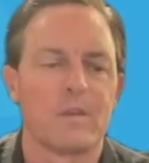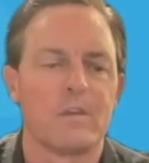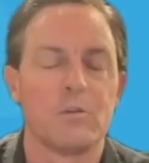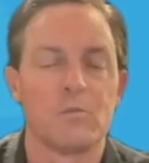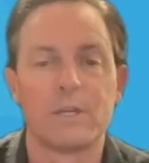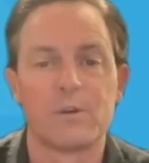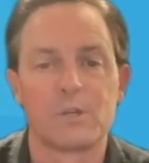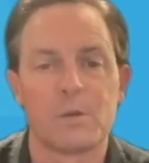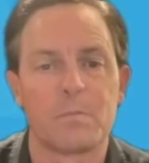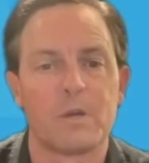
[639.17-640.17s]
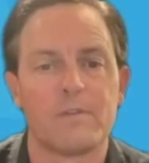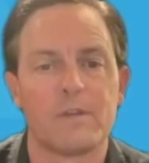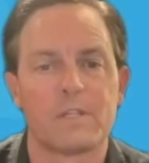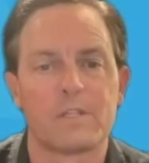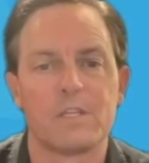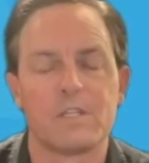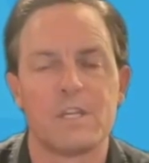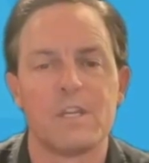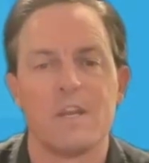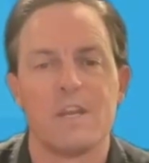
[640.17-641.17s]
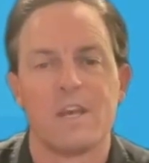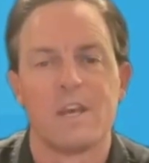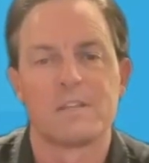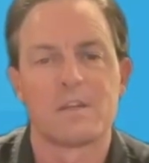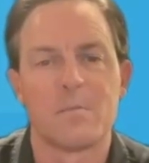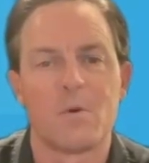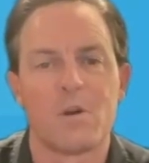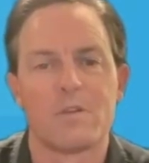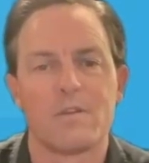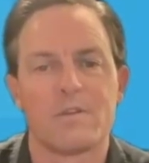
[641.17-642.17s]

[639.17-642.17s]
you know, the leadership of the SEC at some point.